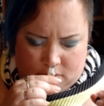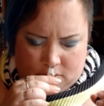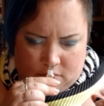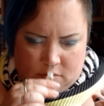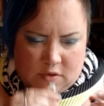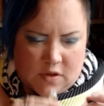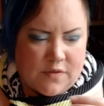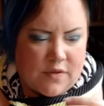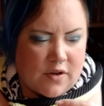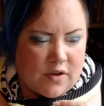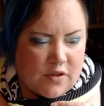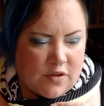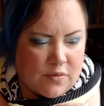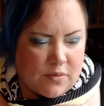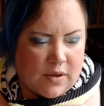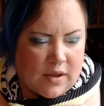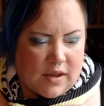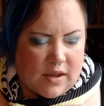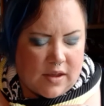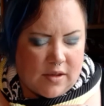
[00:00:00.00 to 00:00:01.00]
It's very
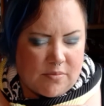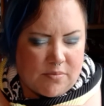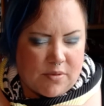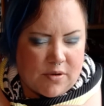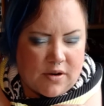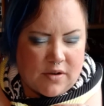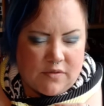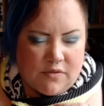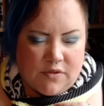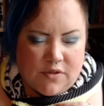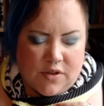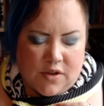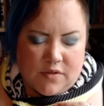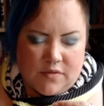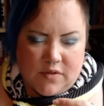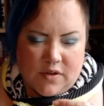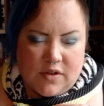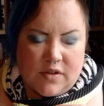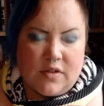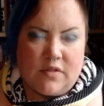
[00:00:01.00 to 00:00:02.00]
sweet, but for some
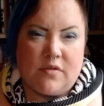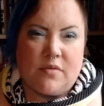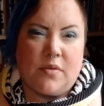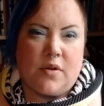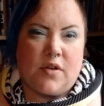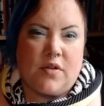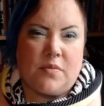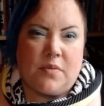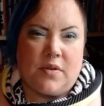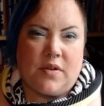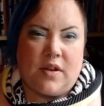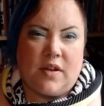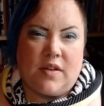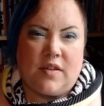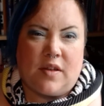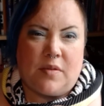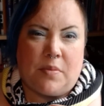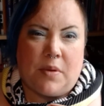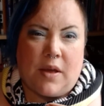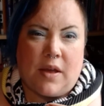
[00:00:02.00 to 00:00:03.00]
reason it reminds me of
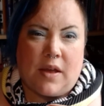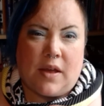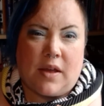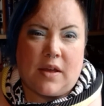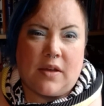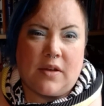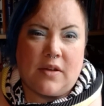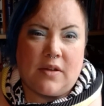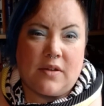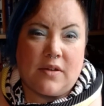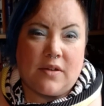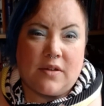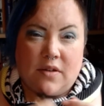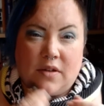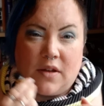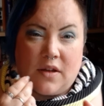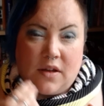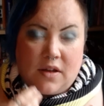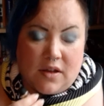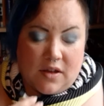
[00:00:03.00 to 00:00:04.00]
TCP.
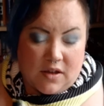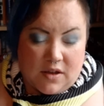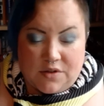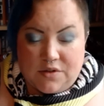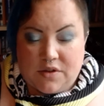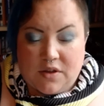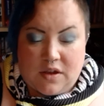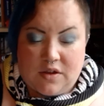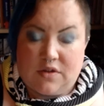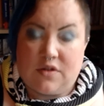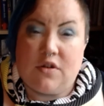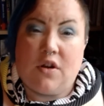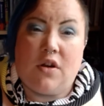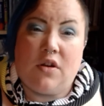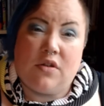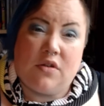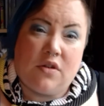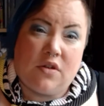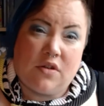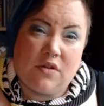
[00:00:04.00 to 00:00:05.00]
So it's not
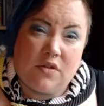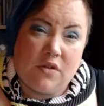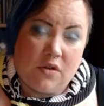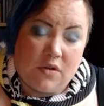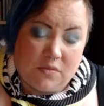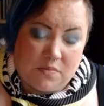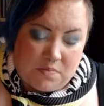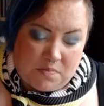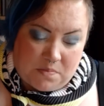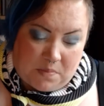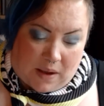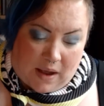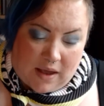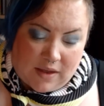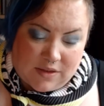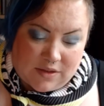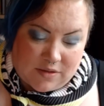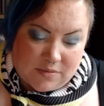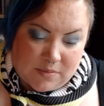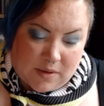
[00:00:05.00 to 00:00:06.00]
a
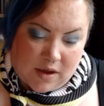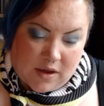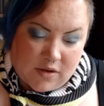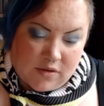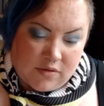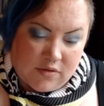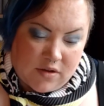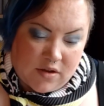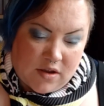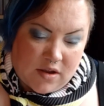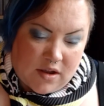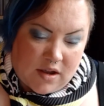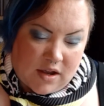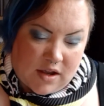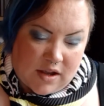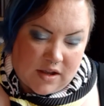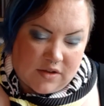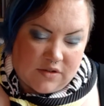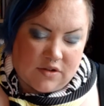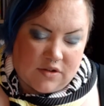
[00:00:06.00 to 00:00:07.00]
bad smell.
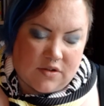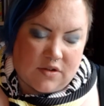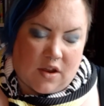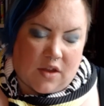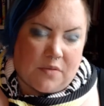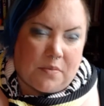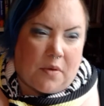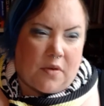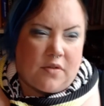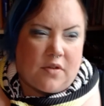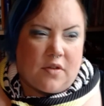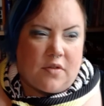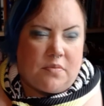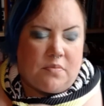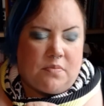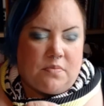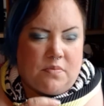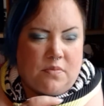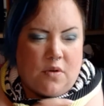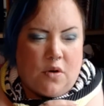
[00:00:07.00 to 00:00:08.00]
It's just, I suppose it's
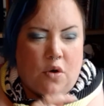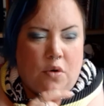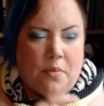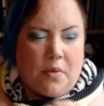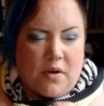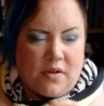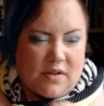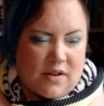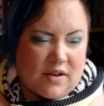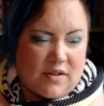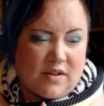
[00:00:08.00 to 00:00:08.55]
almost like